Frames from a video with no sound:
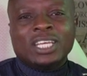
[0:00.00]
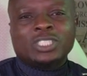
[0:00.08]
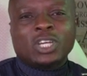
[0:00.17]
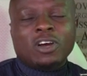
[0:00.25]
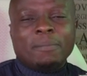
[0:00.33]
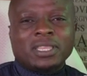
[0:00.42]

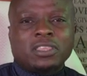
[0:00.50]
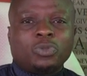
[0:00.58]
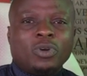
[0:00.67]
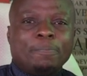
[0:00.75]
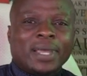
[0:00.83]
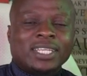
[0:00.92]
talk about the
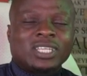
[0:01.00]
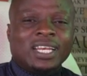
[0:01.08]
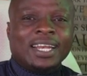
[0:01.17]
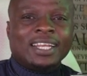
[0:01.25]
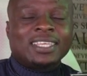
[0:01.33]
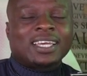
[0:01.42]
three paths of
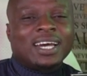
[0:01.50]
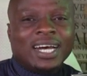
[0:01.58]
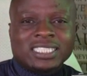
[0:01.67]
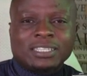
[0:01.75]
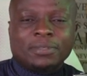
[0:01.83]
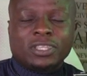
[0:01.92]
lending, the
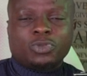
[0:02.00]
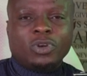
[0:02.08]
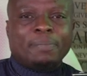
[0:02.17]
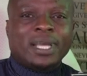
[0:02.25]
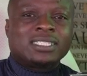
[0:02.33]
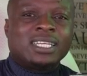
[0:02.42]
concept of the
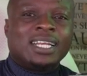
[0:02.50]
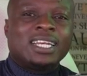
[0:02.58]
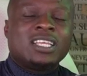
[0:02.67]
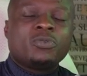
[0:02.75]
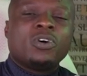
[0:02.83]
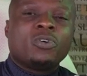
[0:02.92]
three paths of
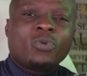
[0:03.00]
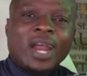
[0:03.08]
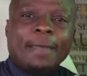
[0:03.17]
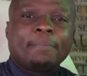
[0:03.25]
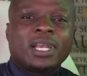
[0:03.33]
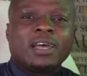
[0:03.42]
lending, and we're gonna
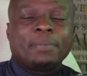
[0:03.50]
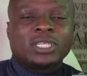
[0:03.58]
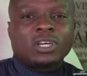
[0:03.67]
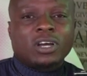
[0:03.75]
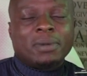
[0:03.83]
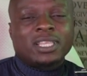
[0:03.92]
wrap it up and
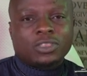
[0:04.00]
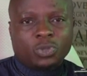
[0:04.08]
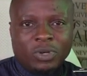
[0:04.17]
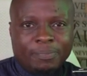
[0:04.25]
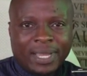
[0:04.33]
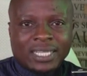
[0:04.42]
talk about the
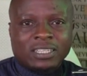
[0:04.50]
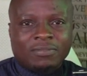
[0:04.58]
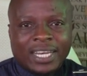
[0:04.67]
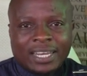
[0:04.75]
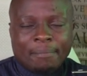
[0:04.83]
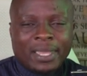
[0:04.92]
three paths of
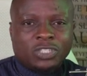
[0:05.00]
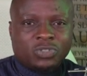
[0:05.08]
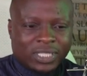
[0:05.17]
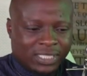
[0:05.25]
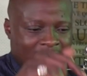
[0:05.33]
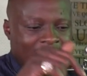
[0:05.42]
lending
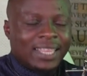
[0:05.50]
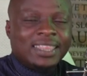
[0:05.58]
matrix.